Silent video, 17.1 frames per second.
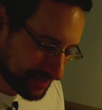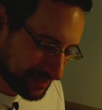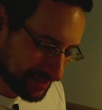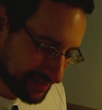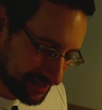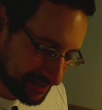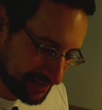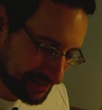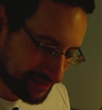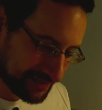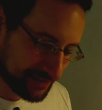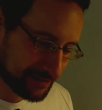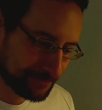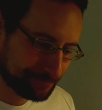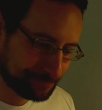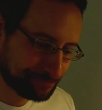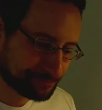And
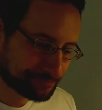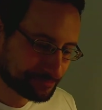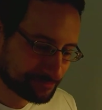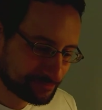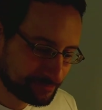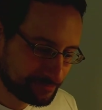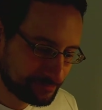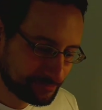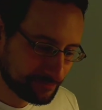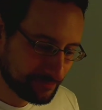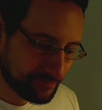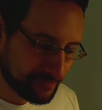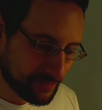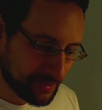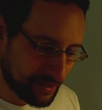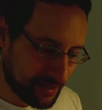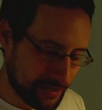
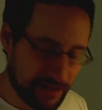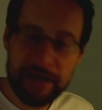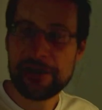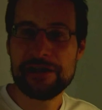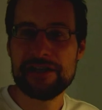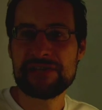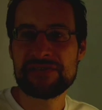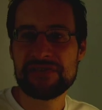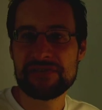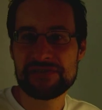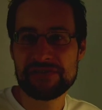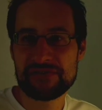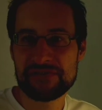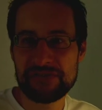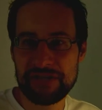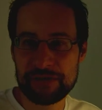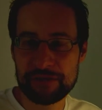is this a
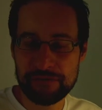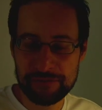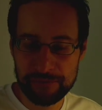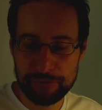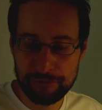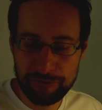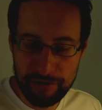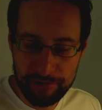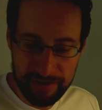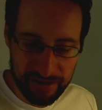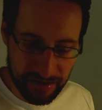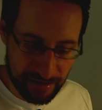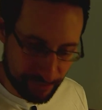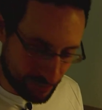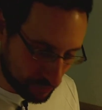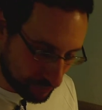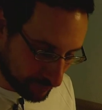state of programming?
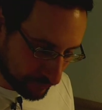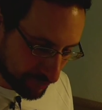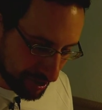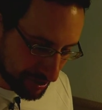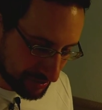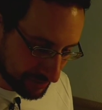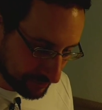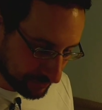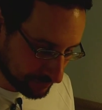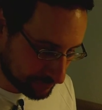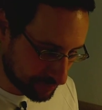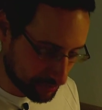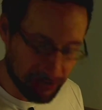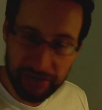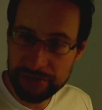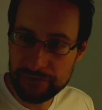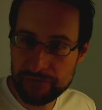Am I overreacting?
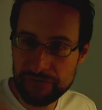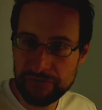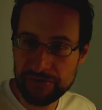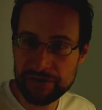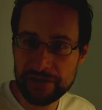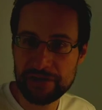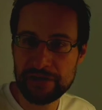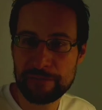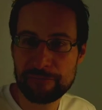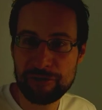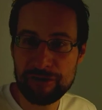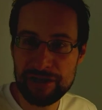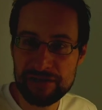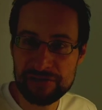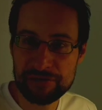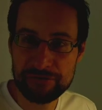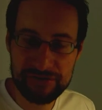What are you thinking? I'm really
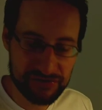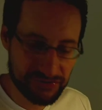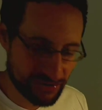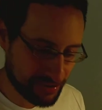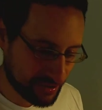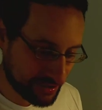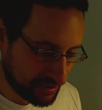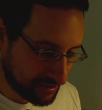interested.